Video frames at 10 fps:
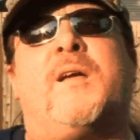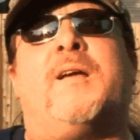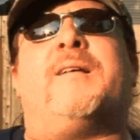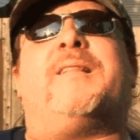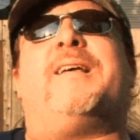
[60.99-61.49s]

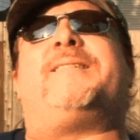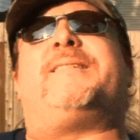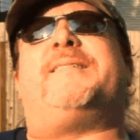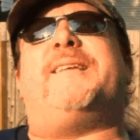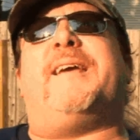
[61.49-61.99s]
one. Then let's
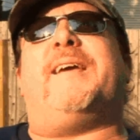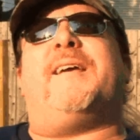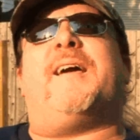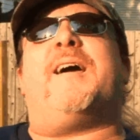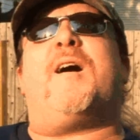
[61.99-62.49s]
see,
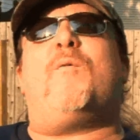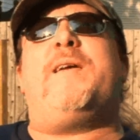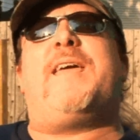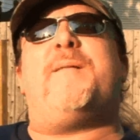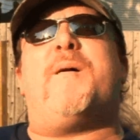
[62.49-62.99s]
how
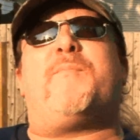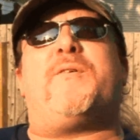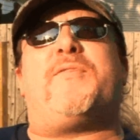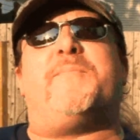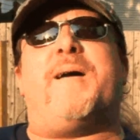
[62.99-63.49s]
we came up
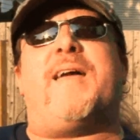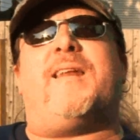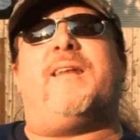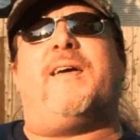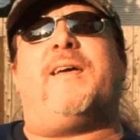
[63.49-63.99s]
with the
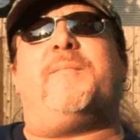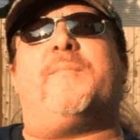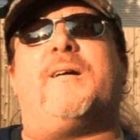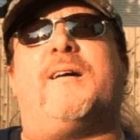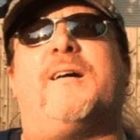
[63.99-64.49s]
band
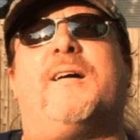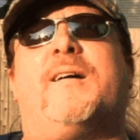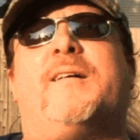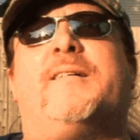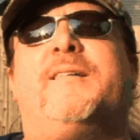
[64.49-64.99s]
name.
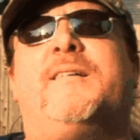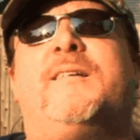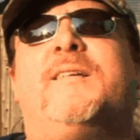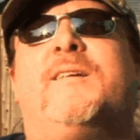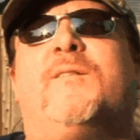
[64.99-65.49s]
Uh,
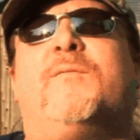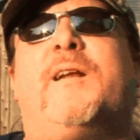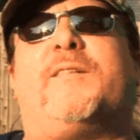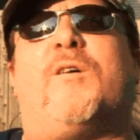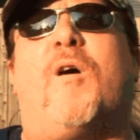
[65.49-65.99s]
we
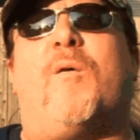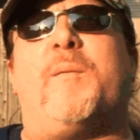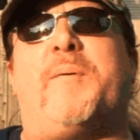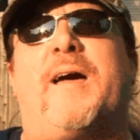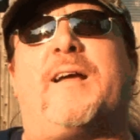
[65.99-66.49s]
got to go all the
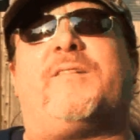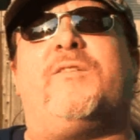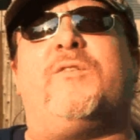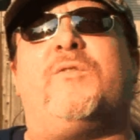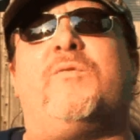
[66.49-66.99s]
way back
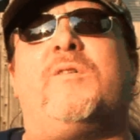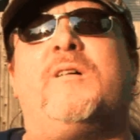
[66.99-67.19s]
to